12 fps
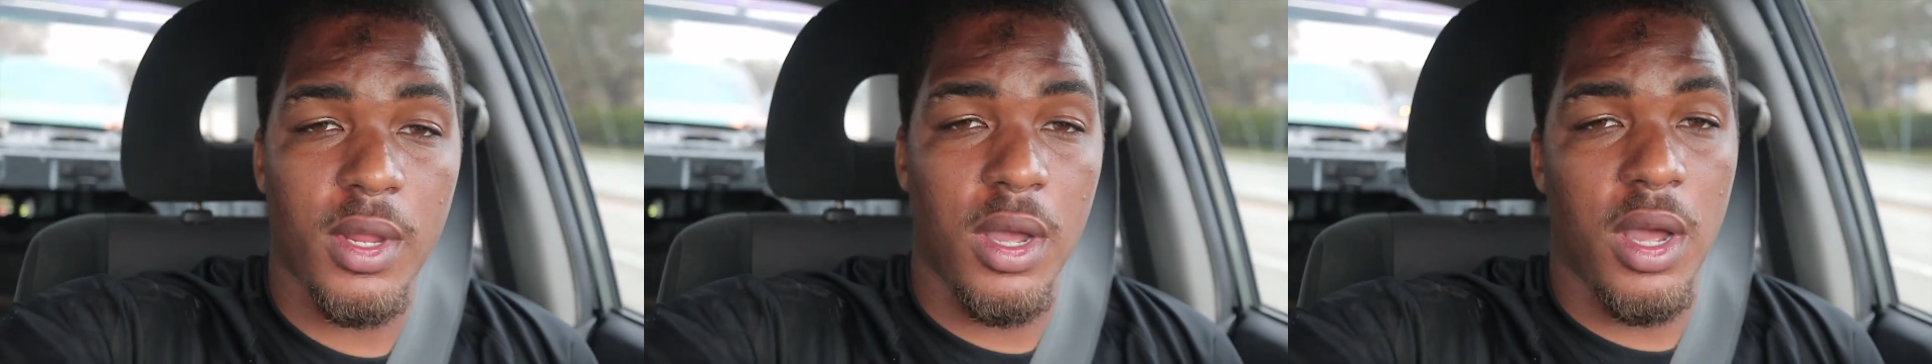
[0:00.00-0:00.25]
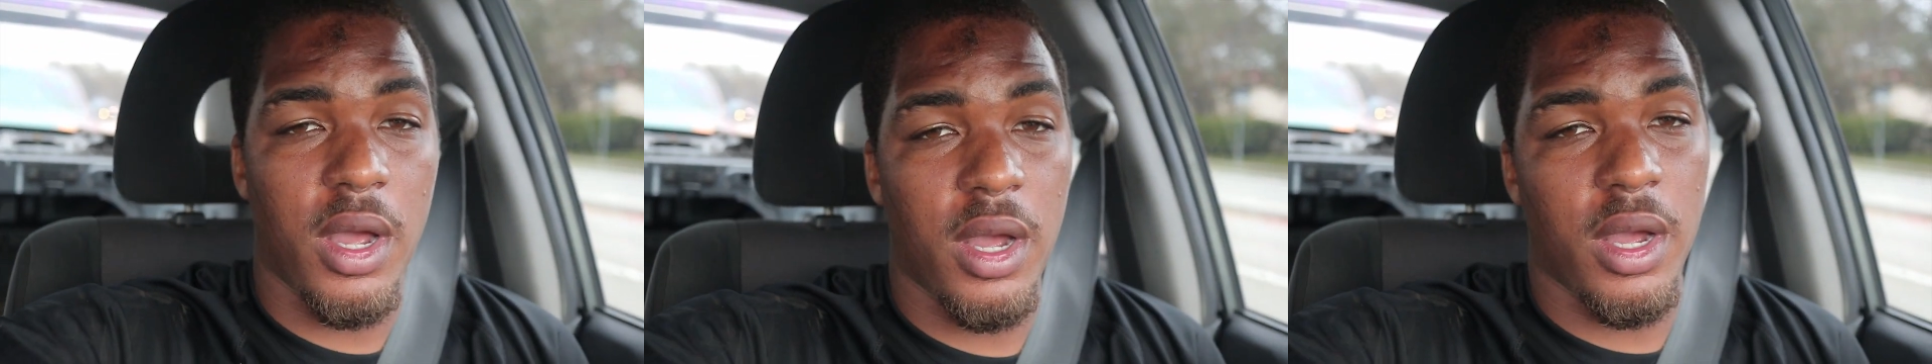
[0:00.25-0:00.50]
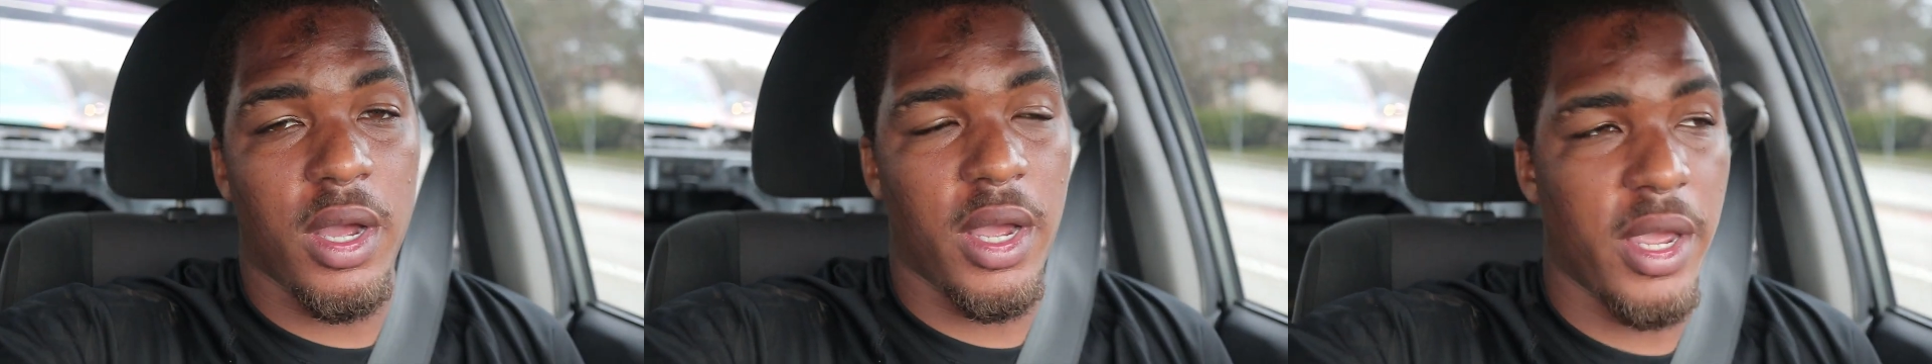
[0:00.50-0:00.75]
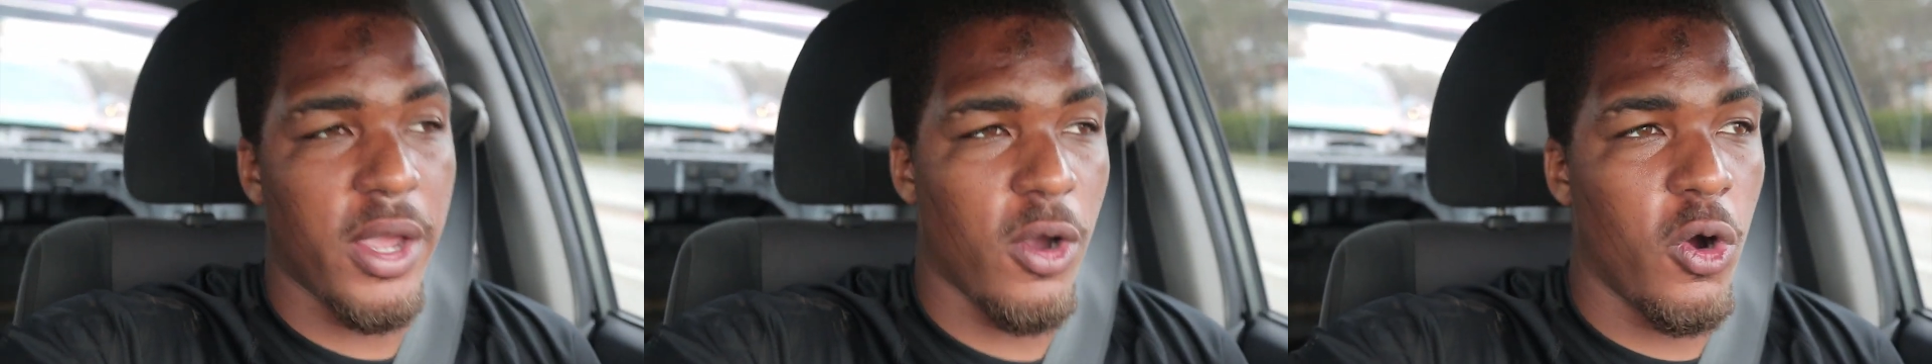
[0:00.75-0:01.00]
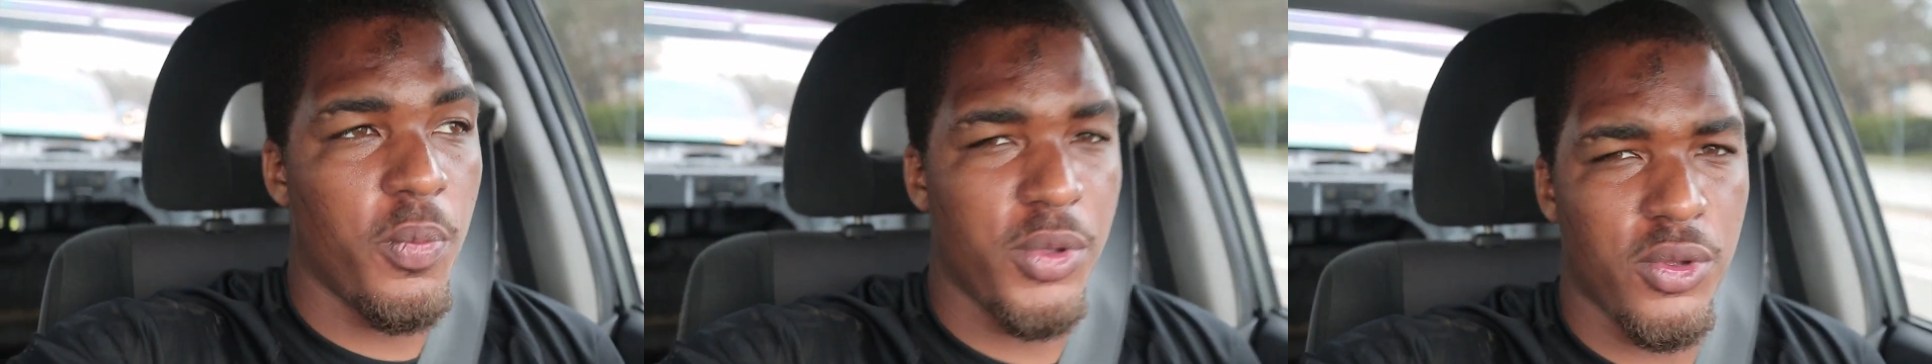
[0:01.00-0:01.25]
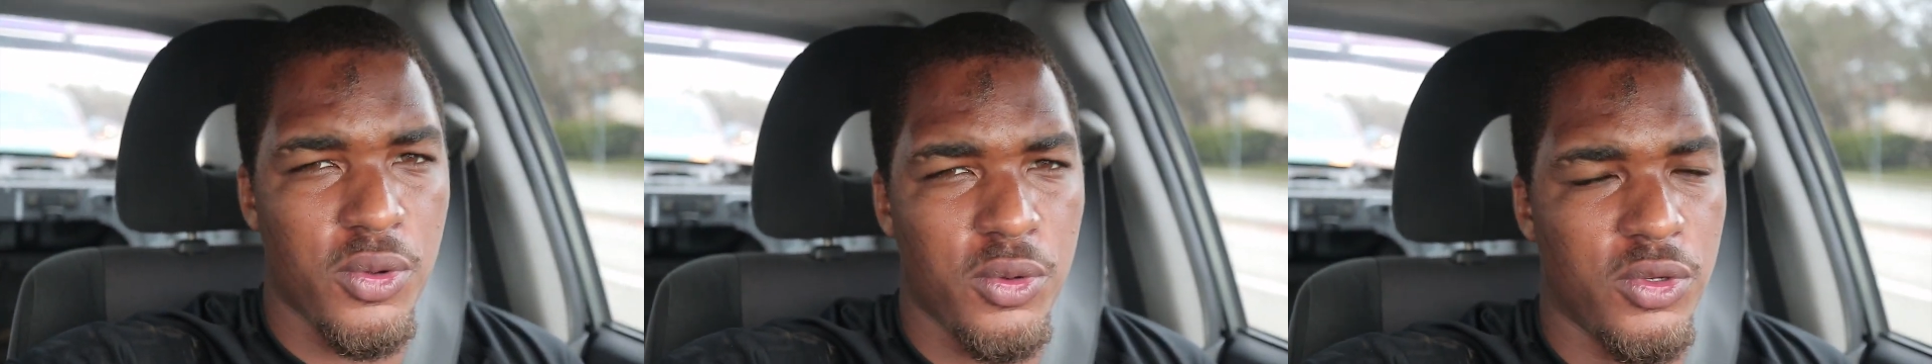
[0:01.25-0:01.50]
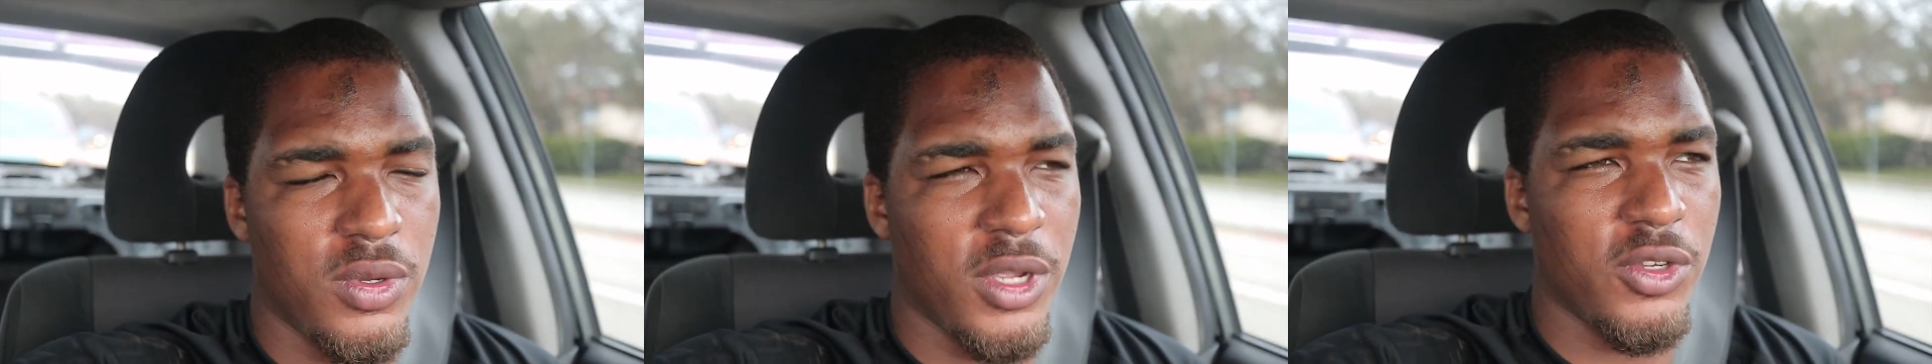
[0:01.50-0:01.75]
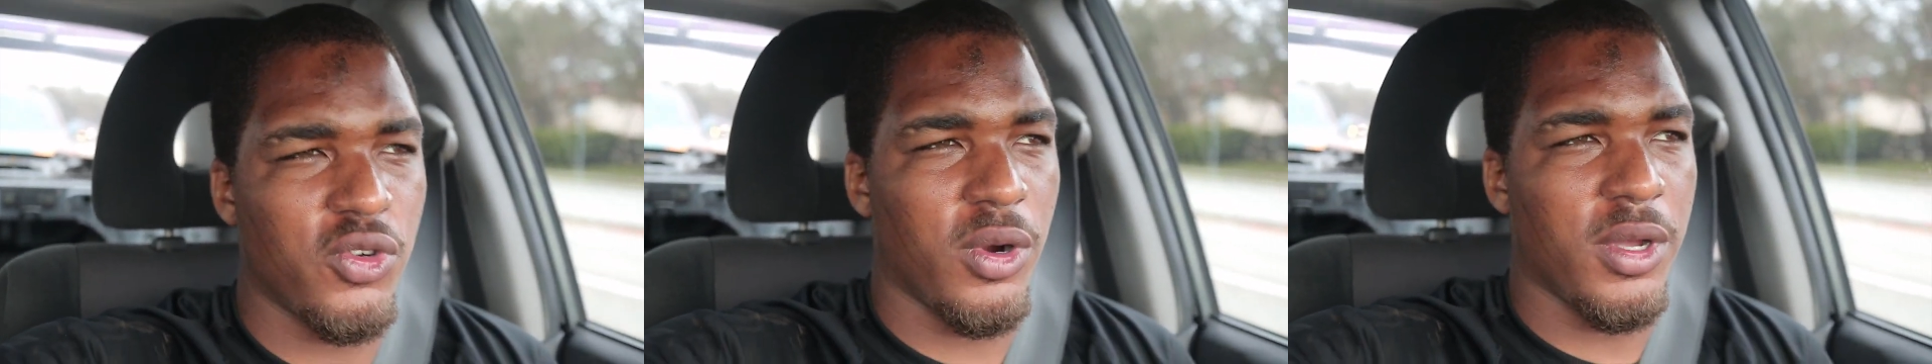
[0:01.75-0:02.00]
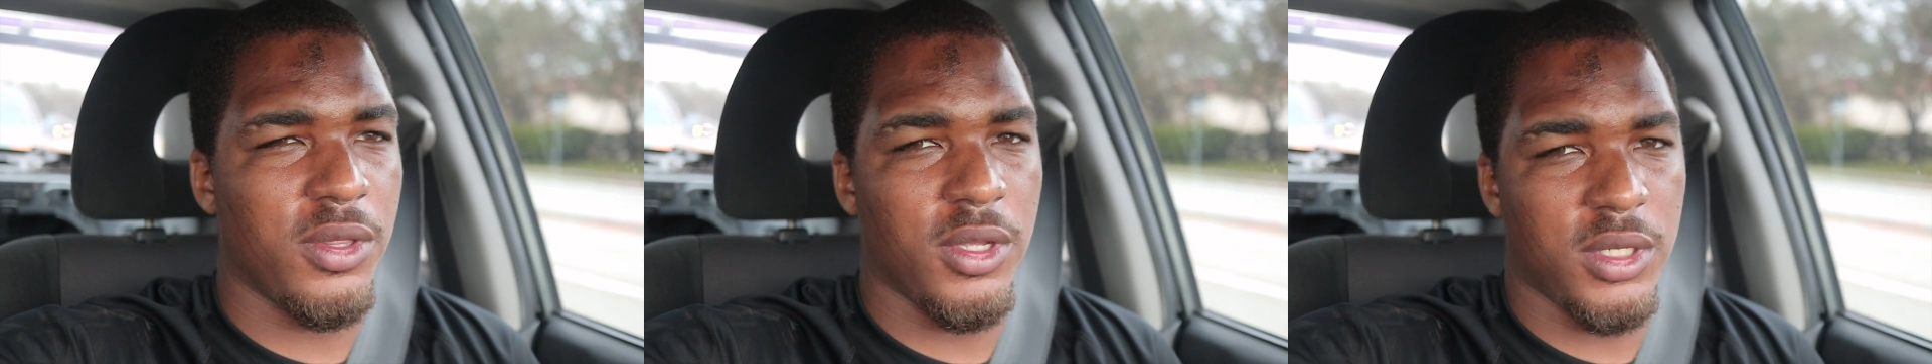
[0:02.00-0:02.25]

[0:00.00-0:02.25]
I hope you enjoyed